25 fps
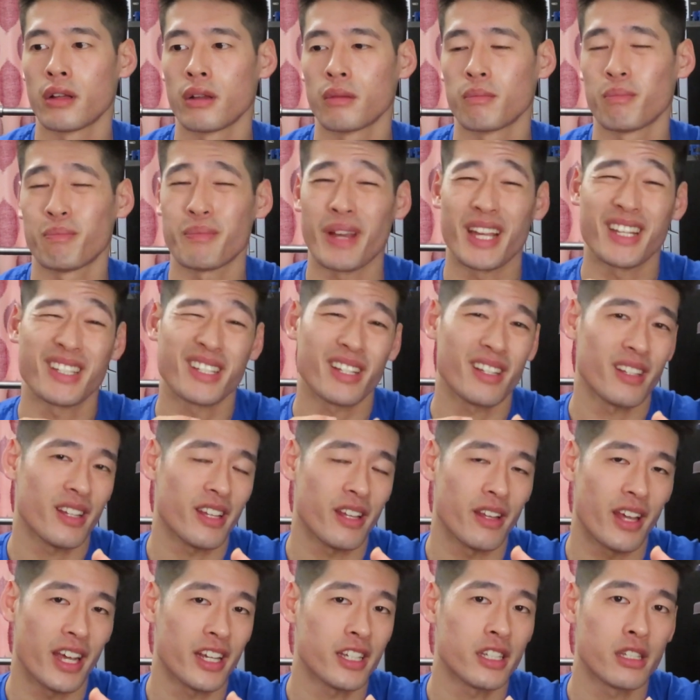basically
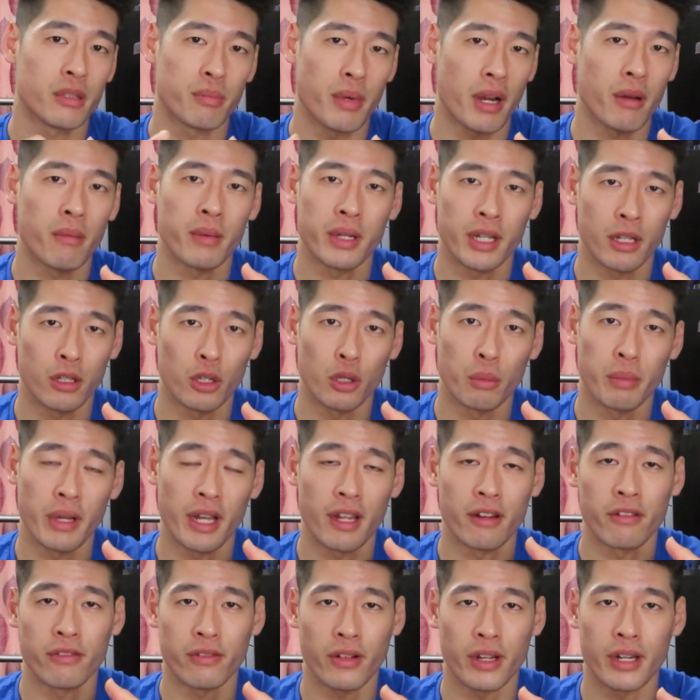experiment a little bit
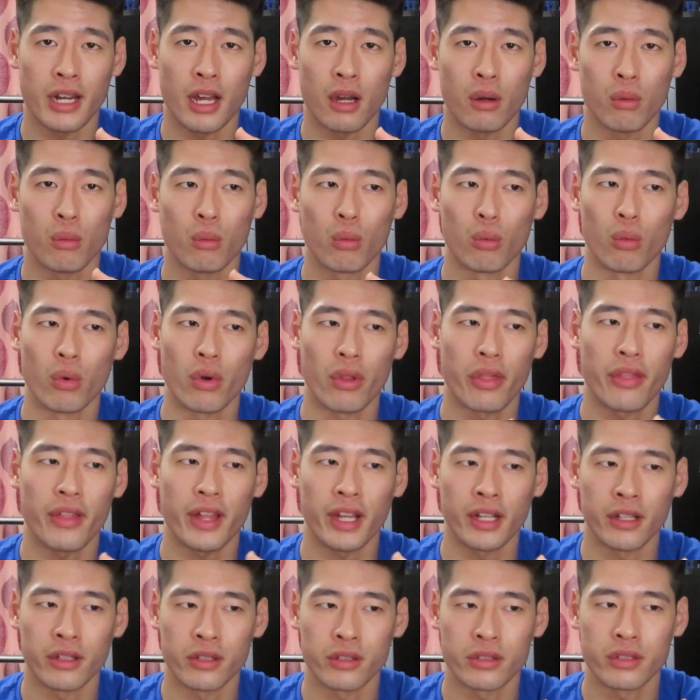and find out what
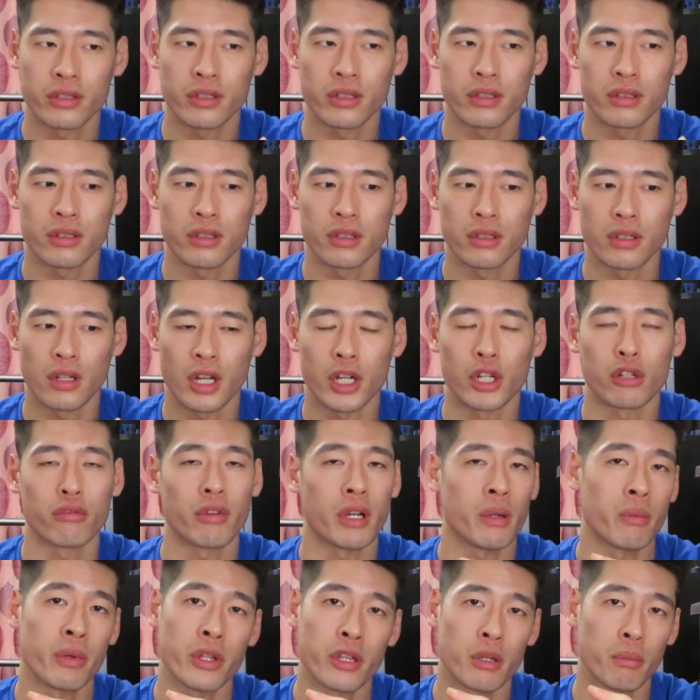things agree
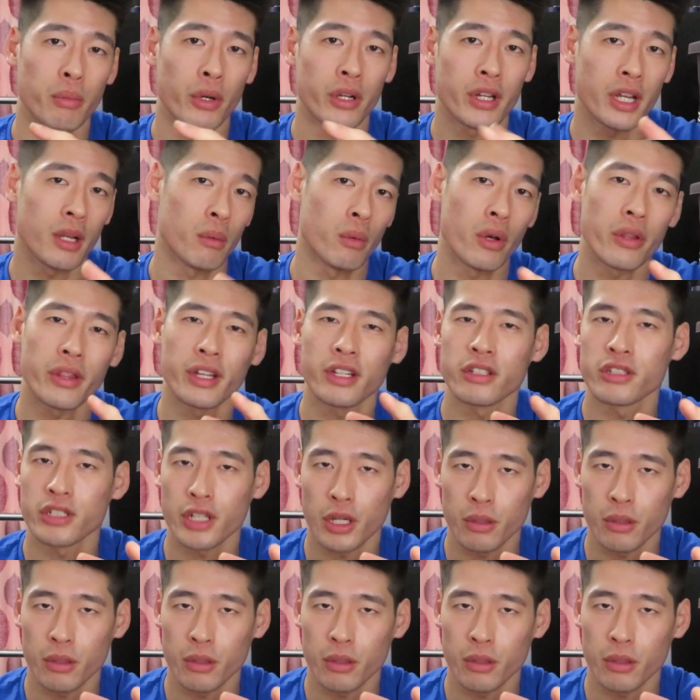with your body and what things don't.